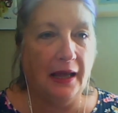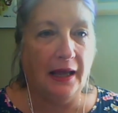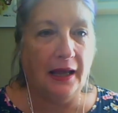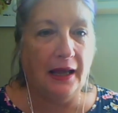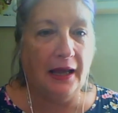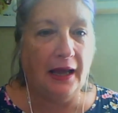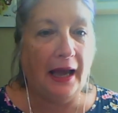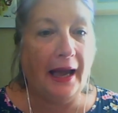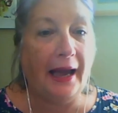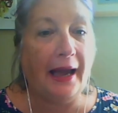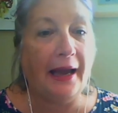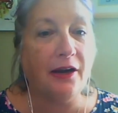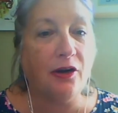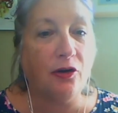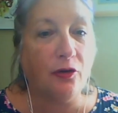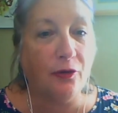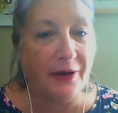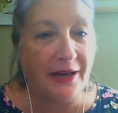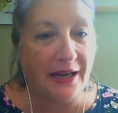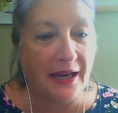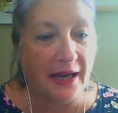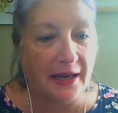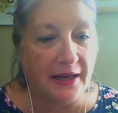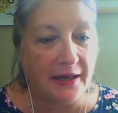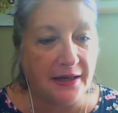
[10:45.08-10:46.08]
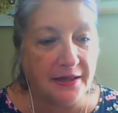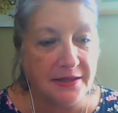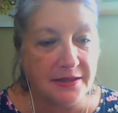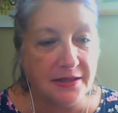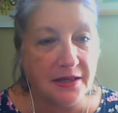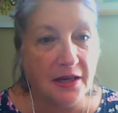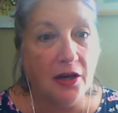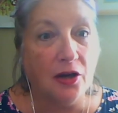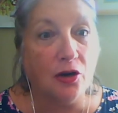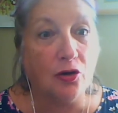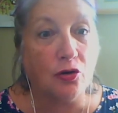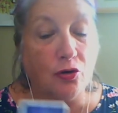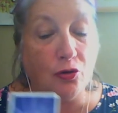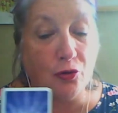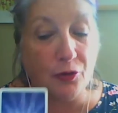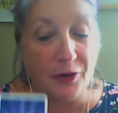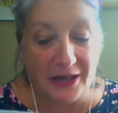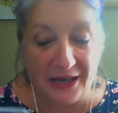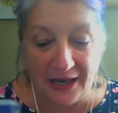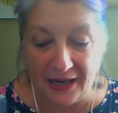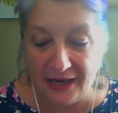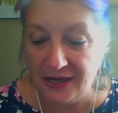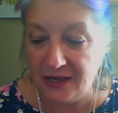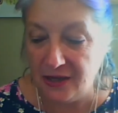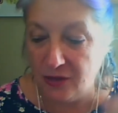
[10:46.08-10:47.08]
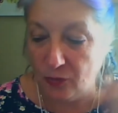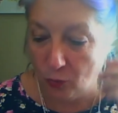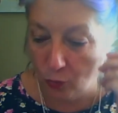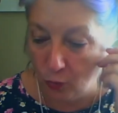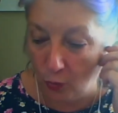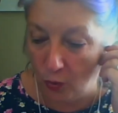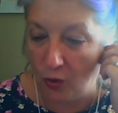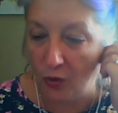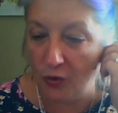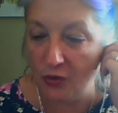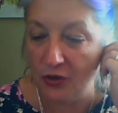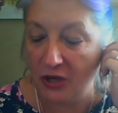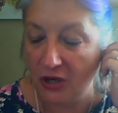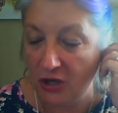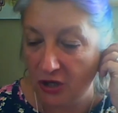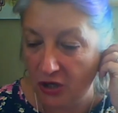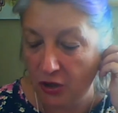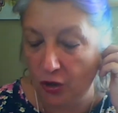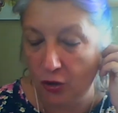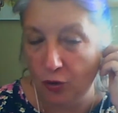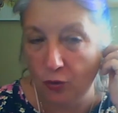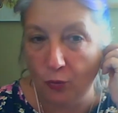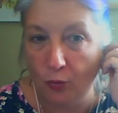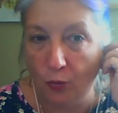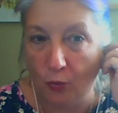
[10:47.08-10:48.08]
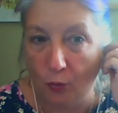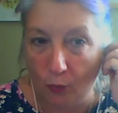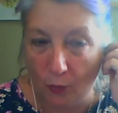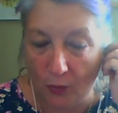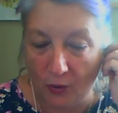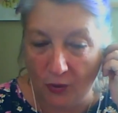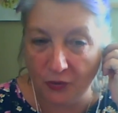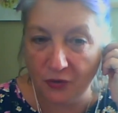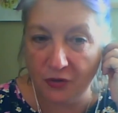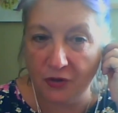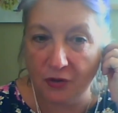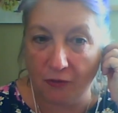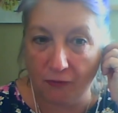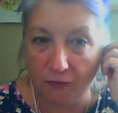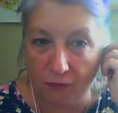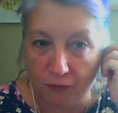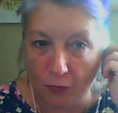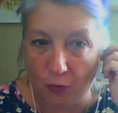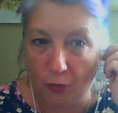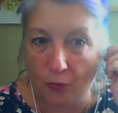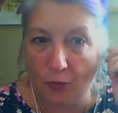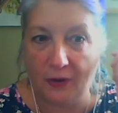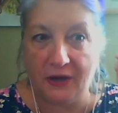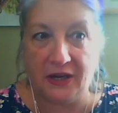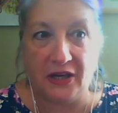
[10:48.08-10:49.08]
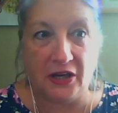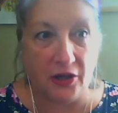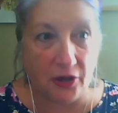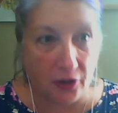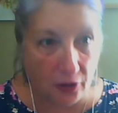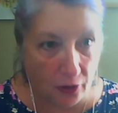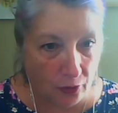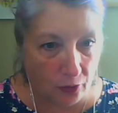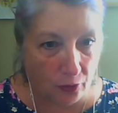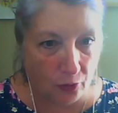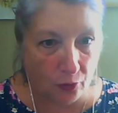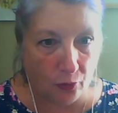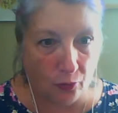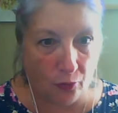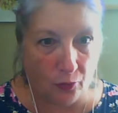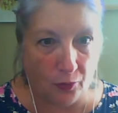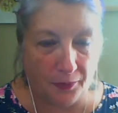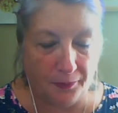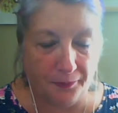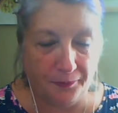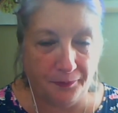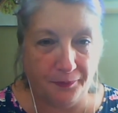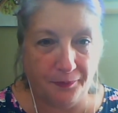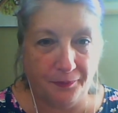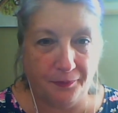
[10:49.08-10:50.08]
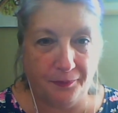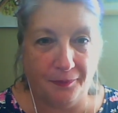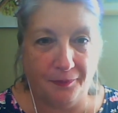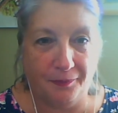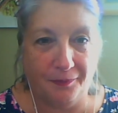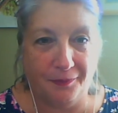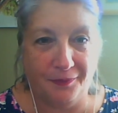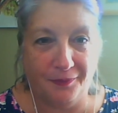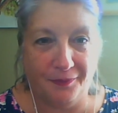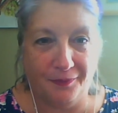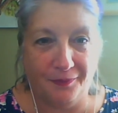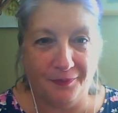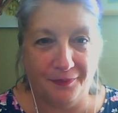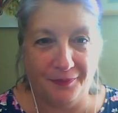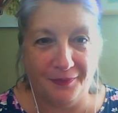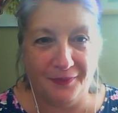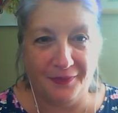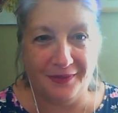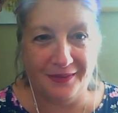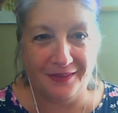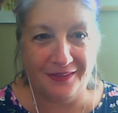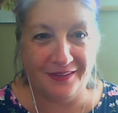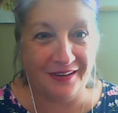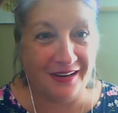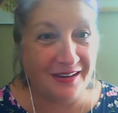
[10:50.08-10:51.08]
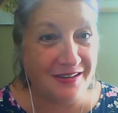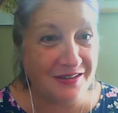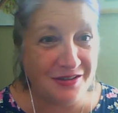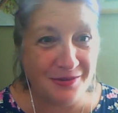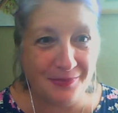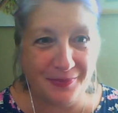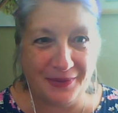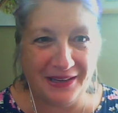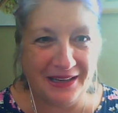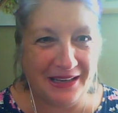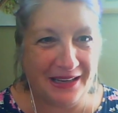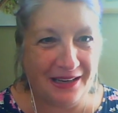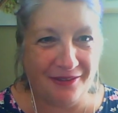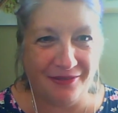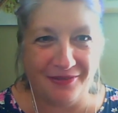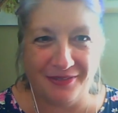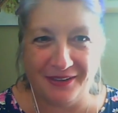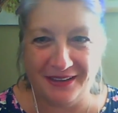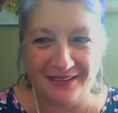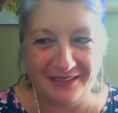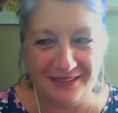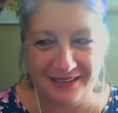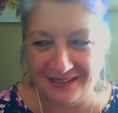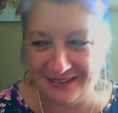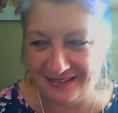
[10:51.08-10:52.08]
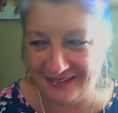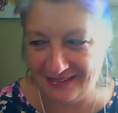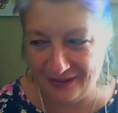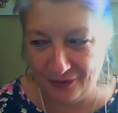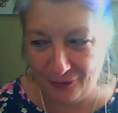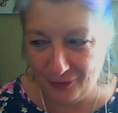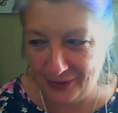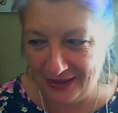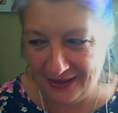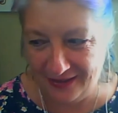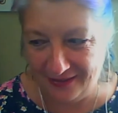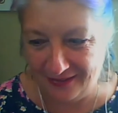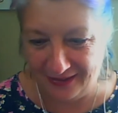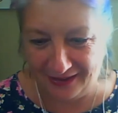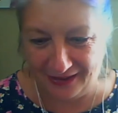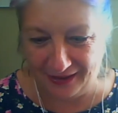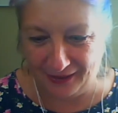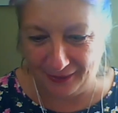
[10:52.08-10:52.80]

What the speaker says: And create. Create what you want for you. Change your belief. That's so easy.